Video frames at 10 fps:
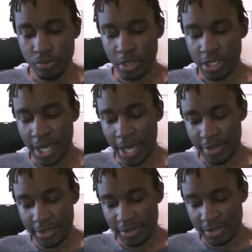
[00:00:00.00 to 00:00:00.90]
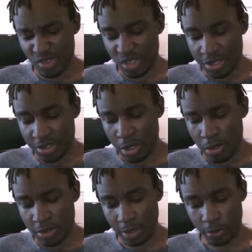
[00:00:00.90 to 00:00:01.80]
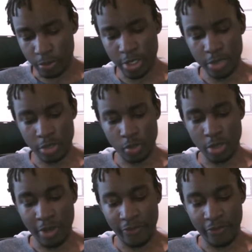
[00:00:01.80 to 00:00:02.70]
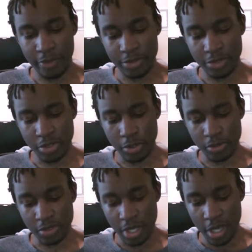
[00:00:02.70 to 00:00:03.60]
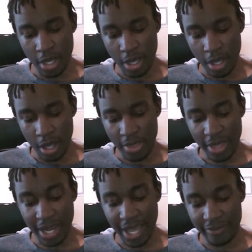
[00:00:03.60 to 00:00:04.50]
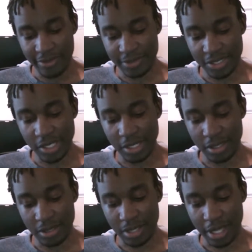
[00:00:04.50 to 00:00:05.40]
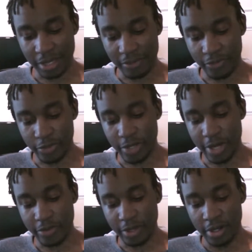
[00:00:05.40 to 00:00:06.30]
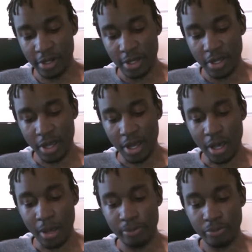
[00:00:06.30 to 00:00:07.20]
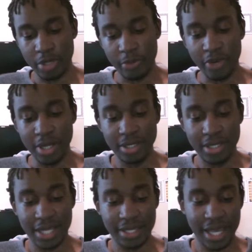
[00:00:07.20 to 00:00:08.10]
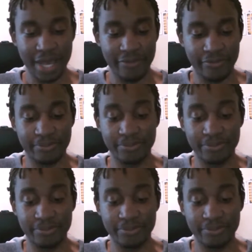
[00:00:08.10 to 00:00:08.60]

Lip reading: But yeah, this show is like pretty much one of my favorite shows that I haven't seen in like forever. But I'm finally glad to have,